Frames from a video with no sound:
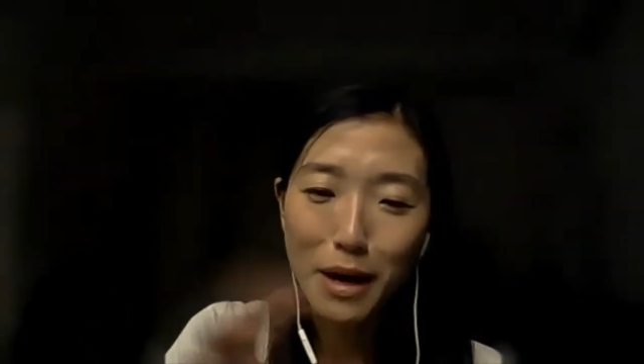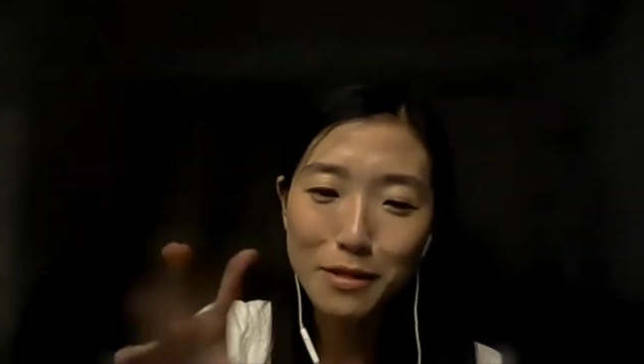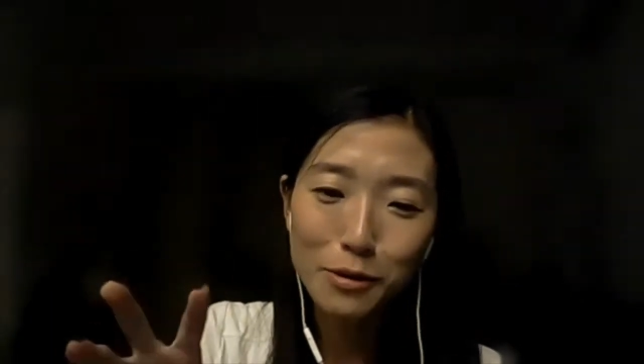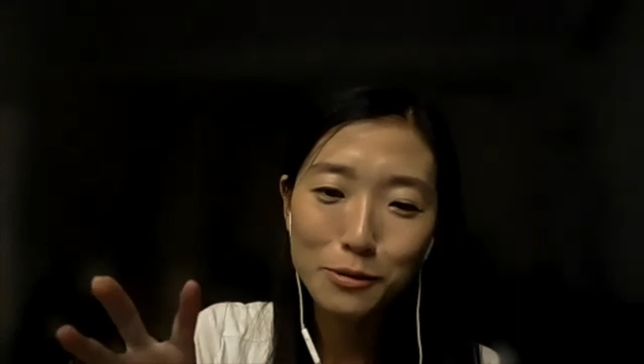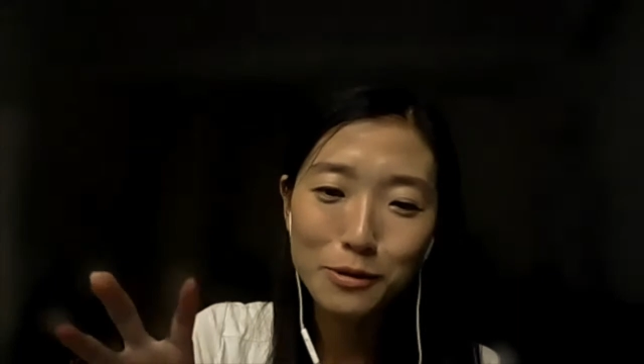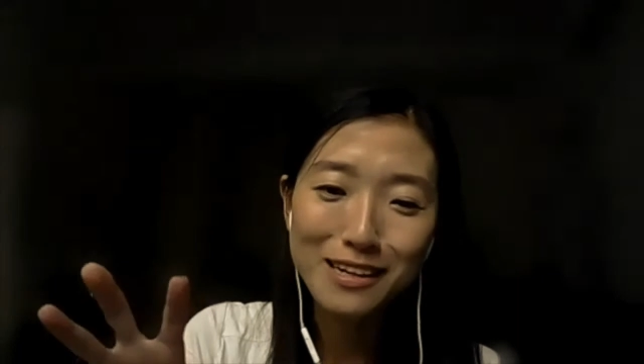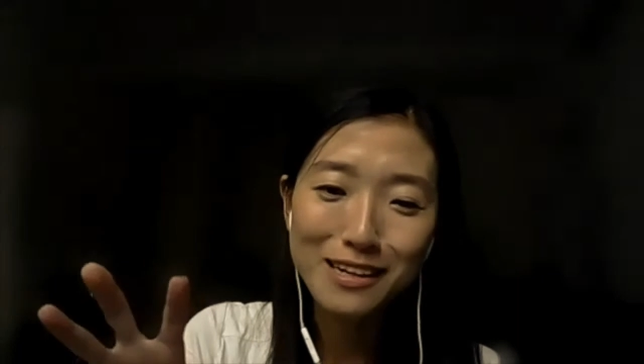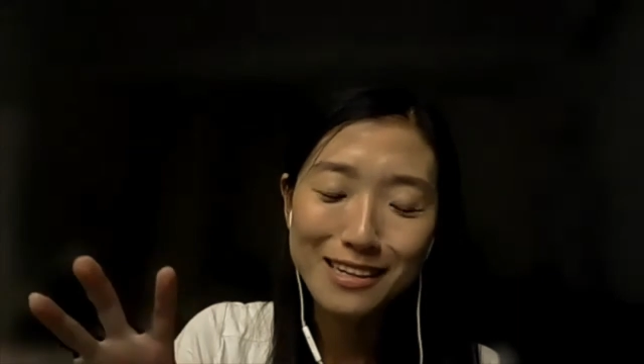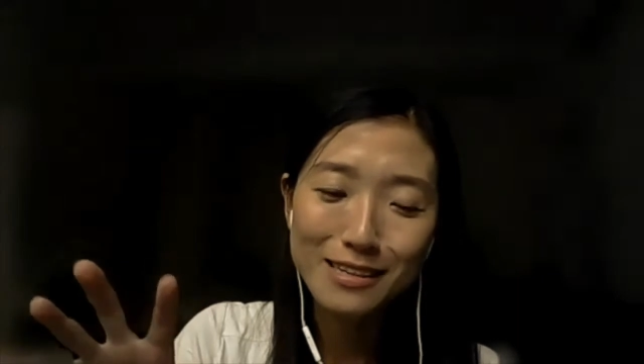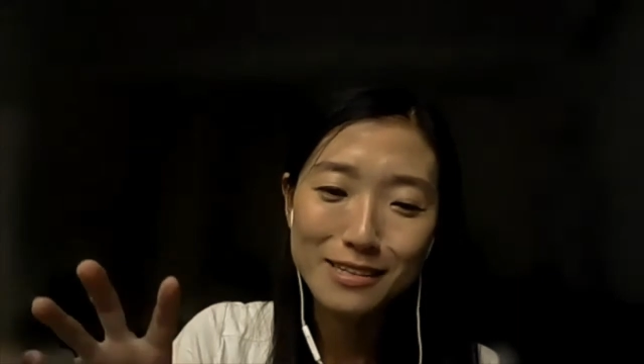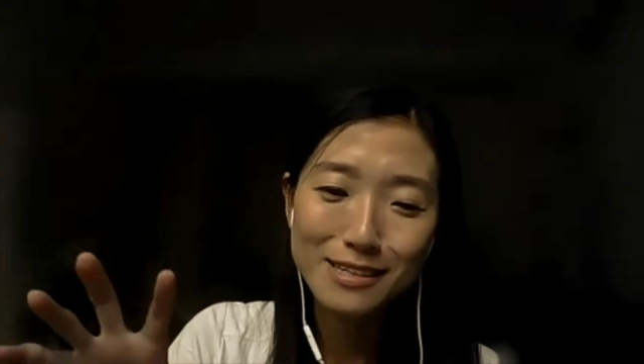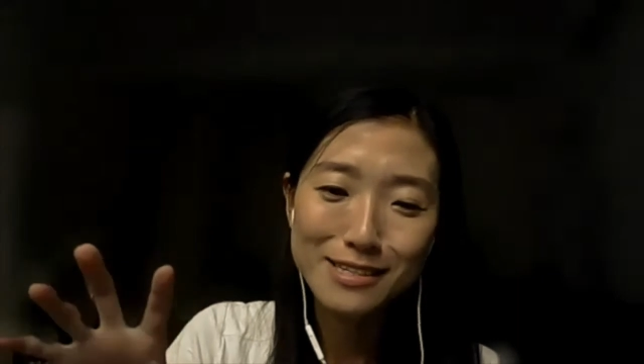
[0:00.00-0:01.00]
motherhood
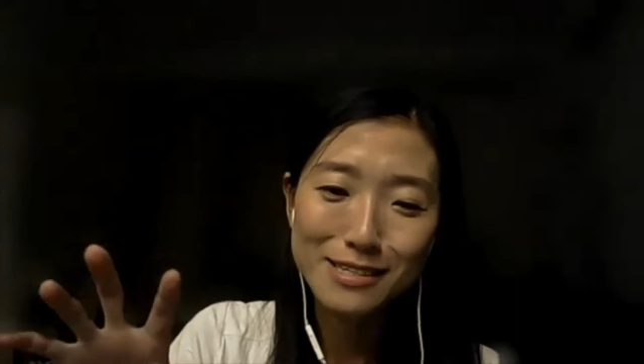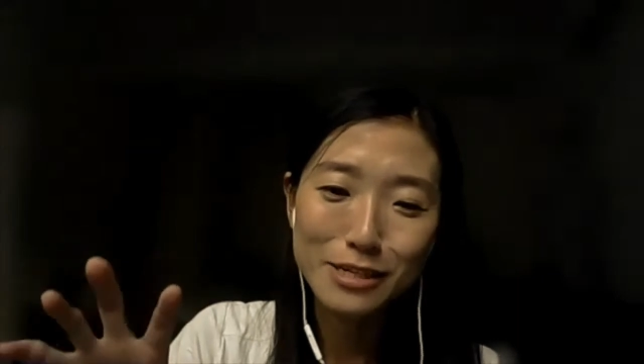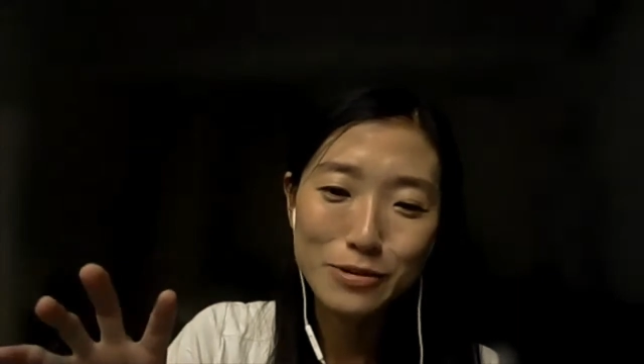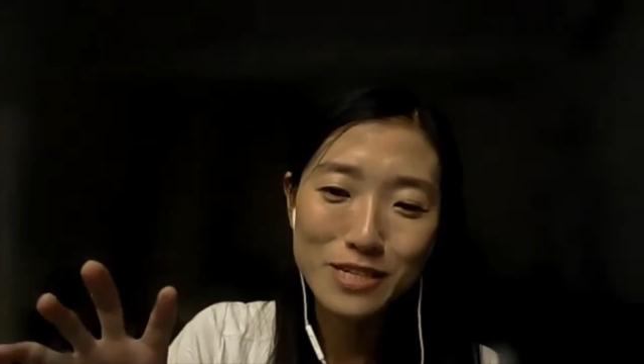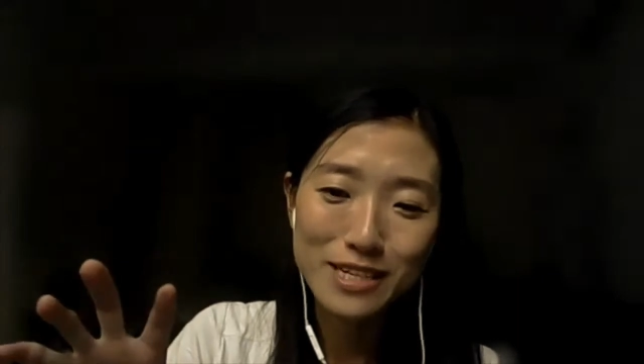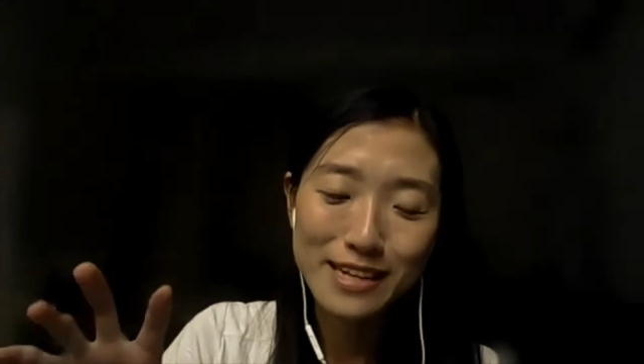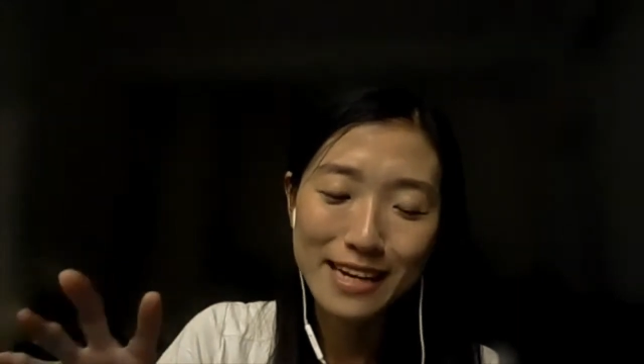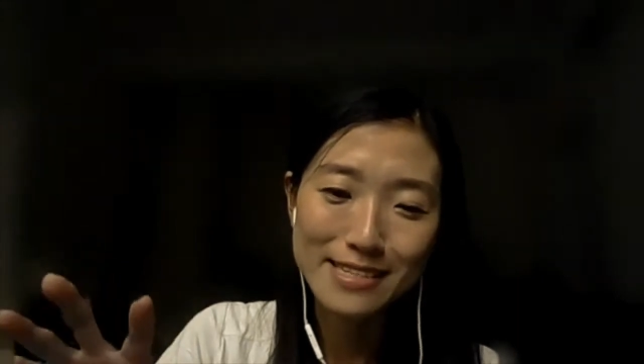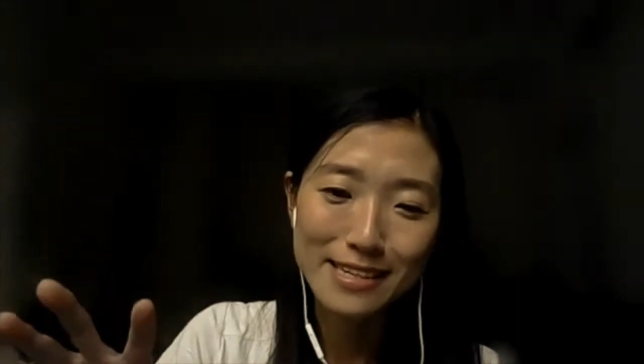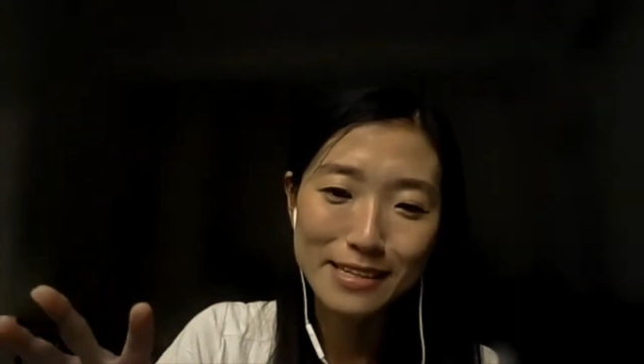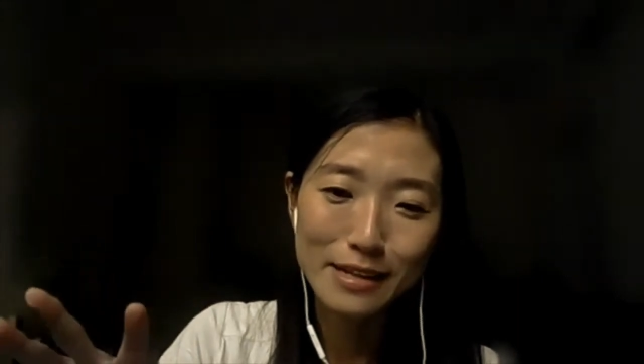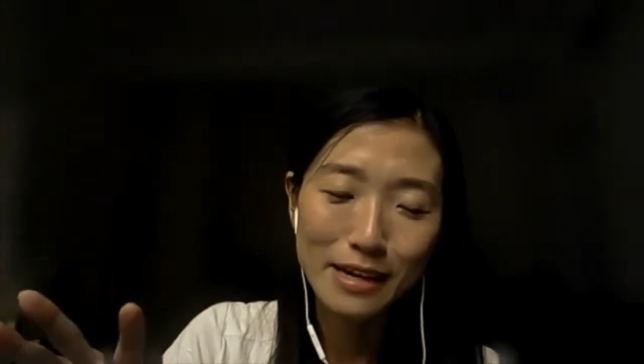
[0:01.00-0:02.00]
institution
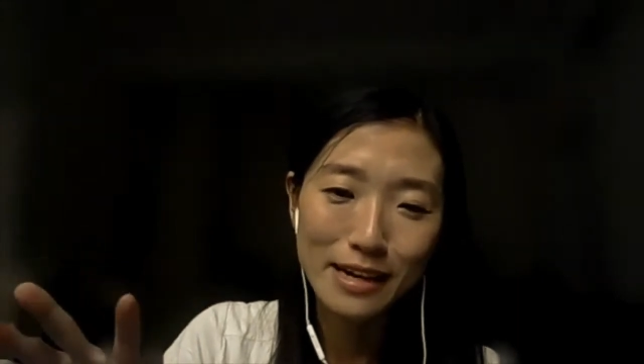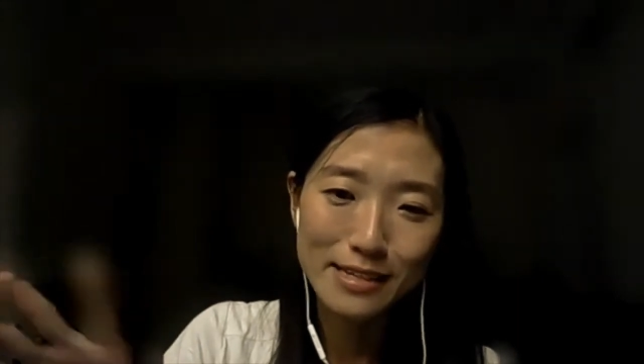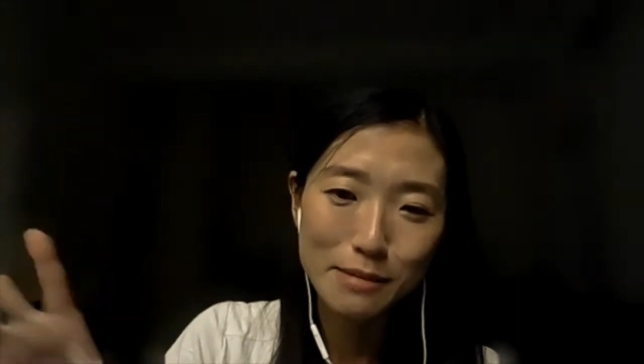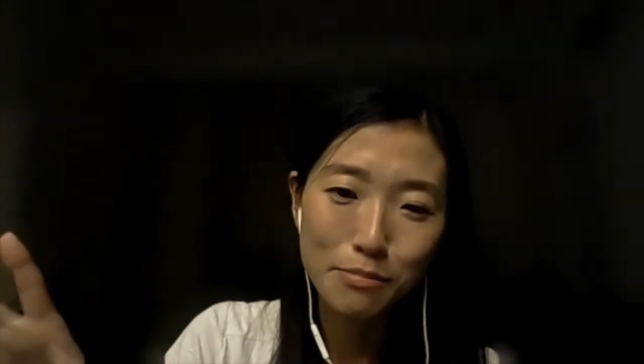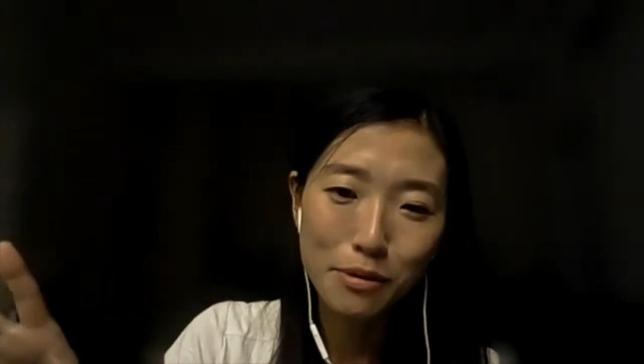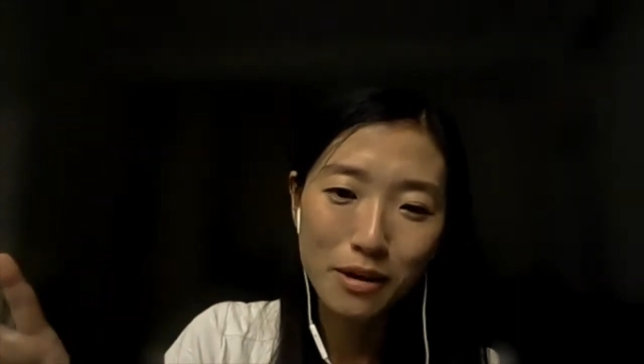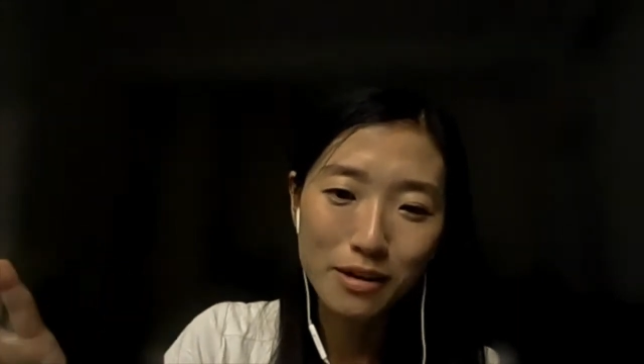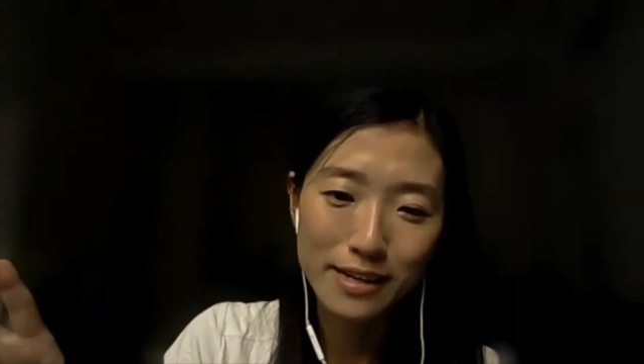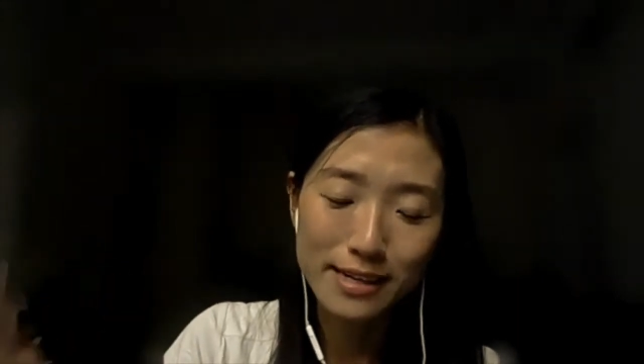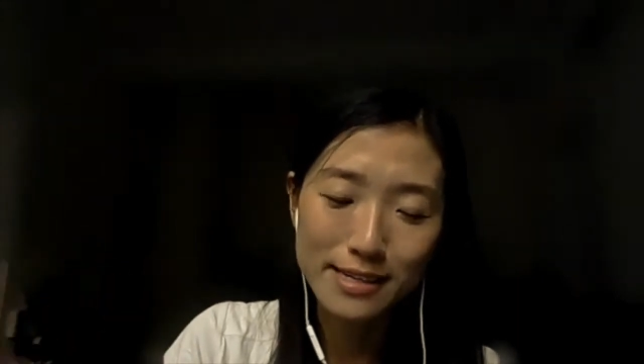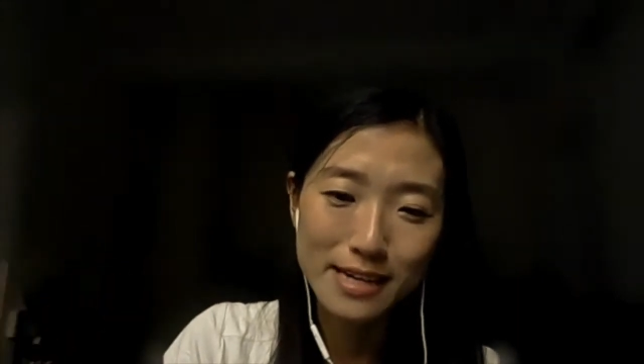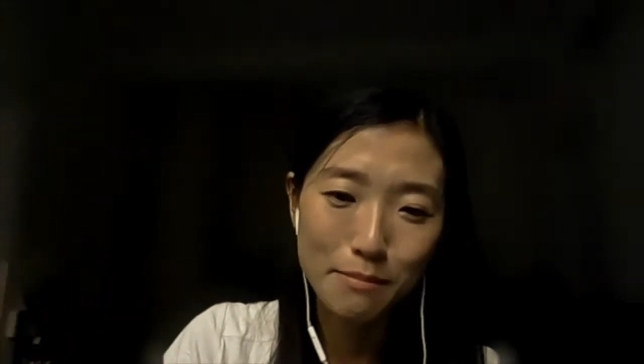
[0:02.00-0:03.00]
as a
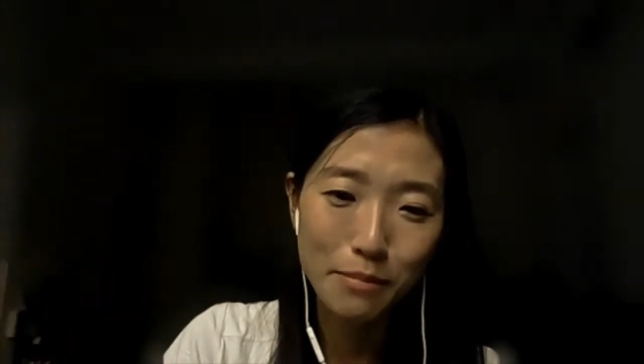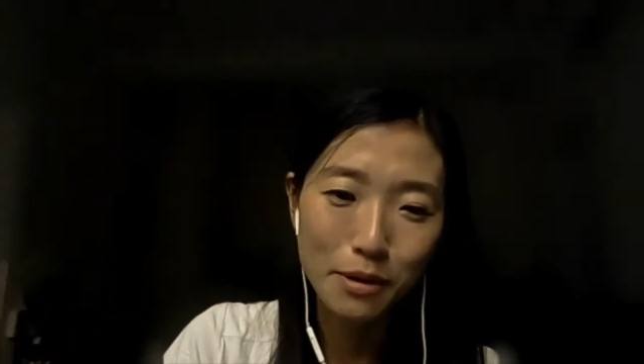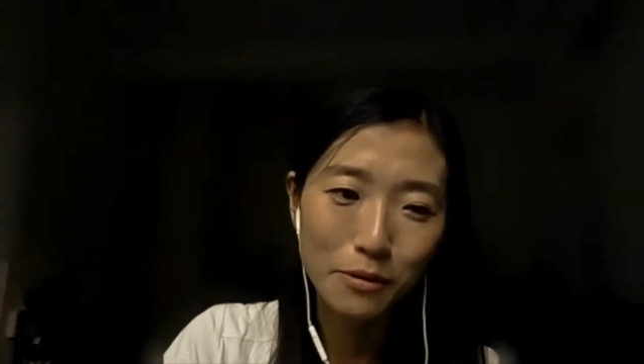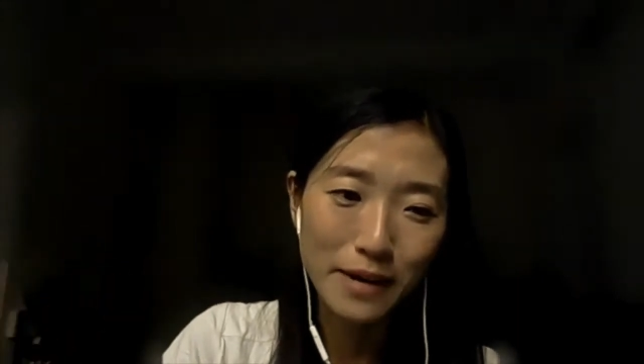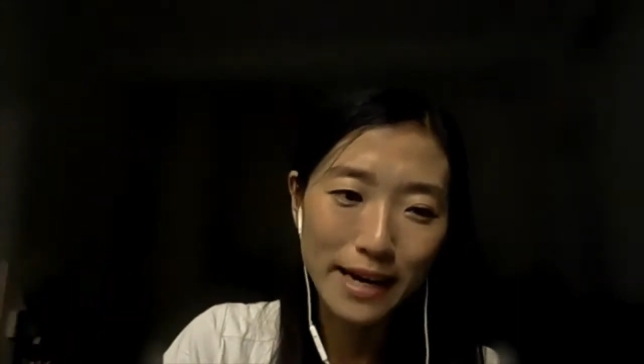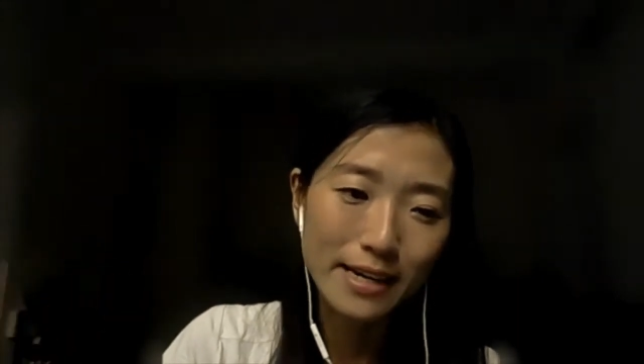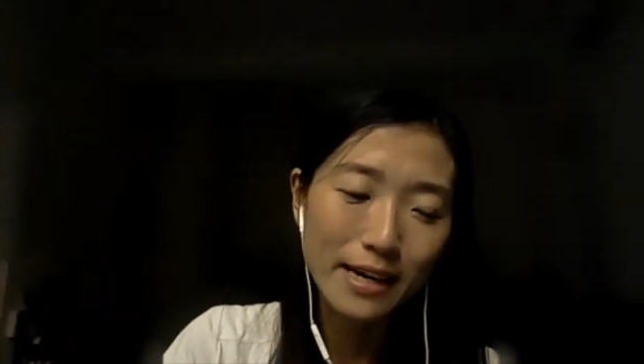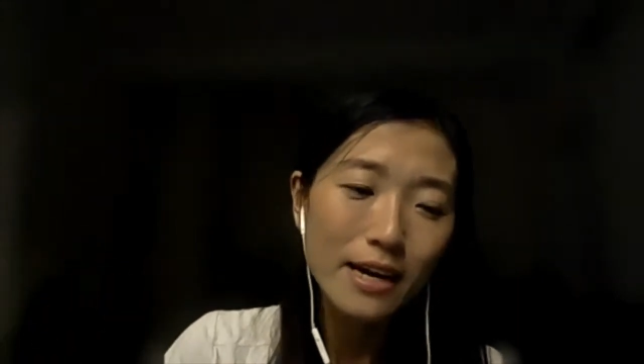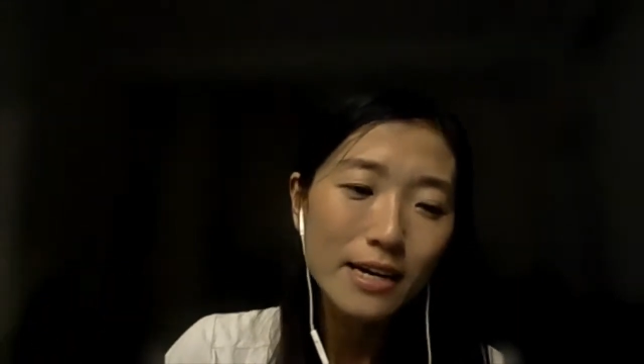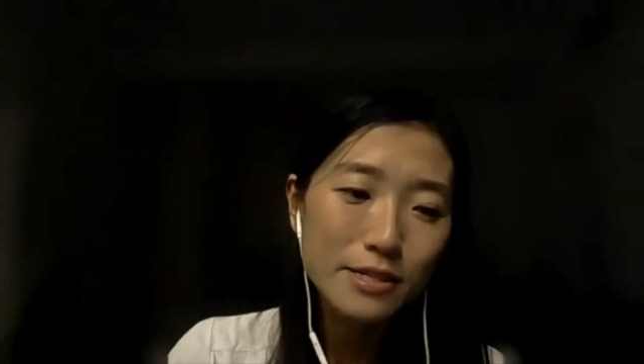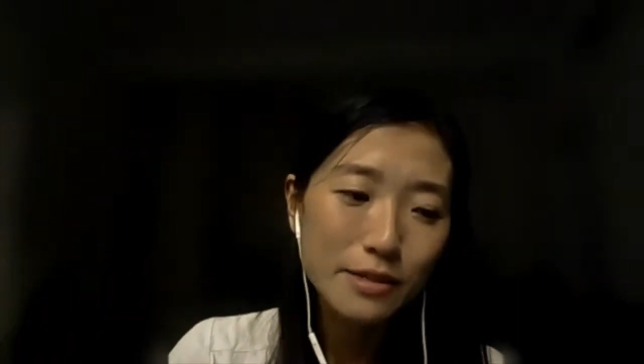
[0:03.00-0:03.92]
broader example, right?